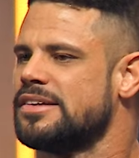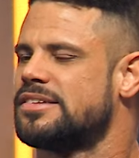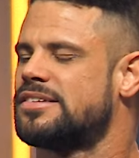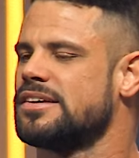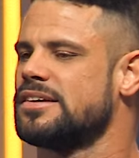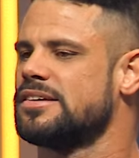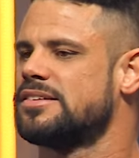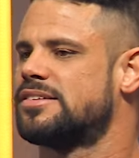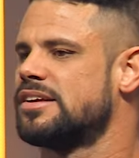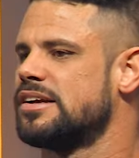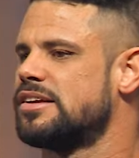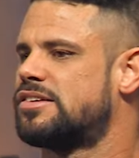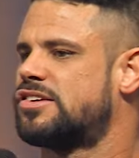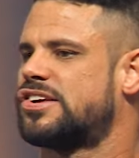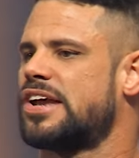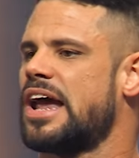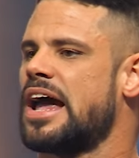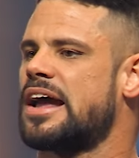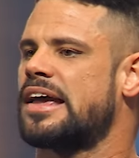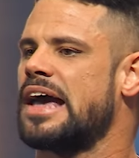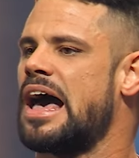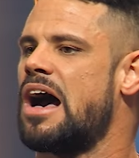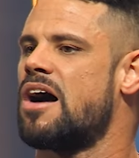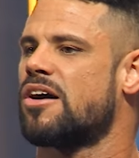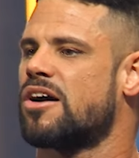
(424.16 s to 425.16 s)
to, to
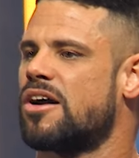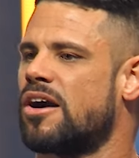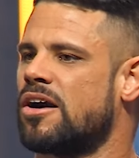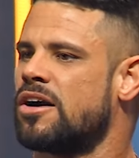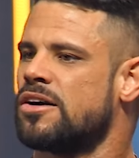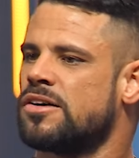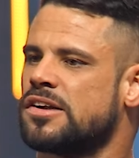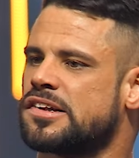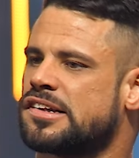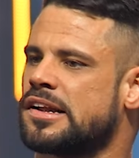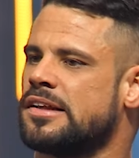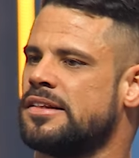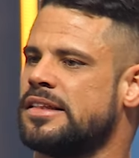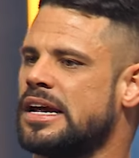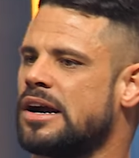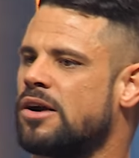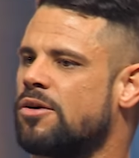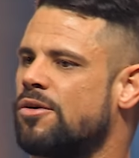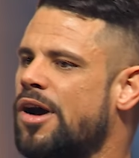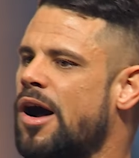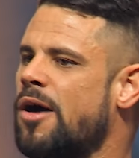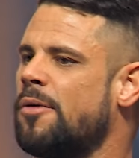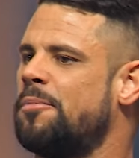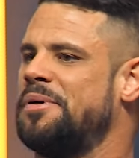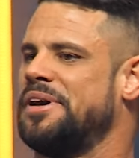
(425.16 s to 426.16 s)
check out girls in the
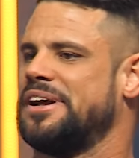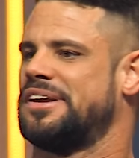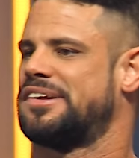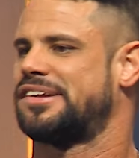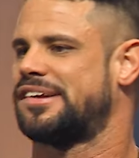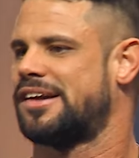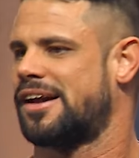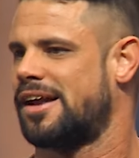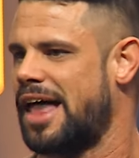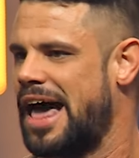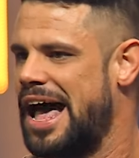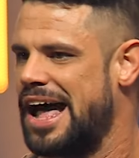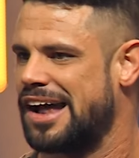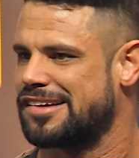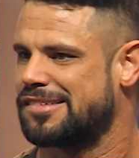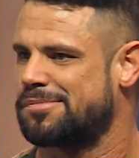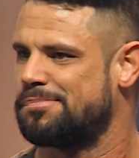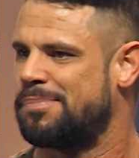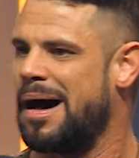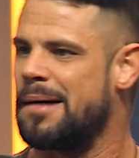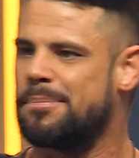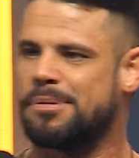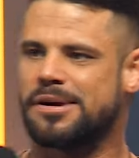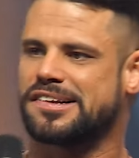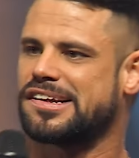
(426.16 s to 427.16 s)
aerobics class.
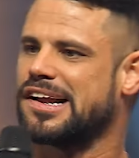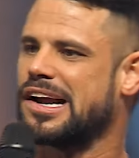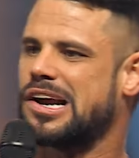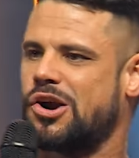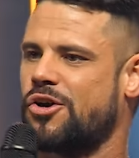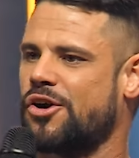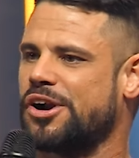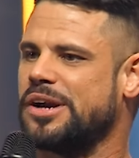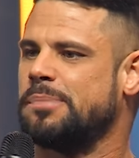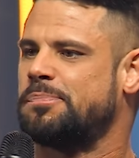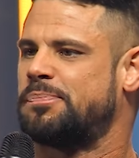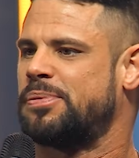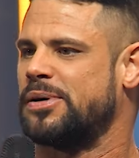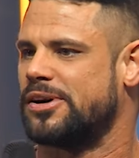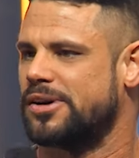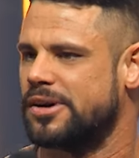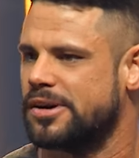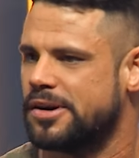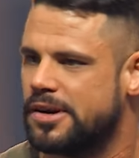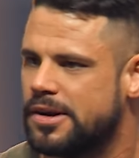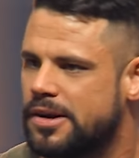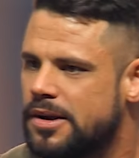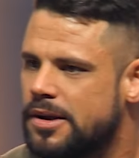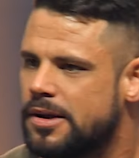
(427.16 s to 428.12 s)
Bubba's a creeper.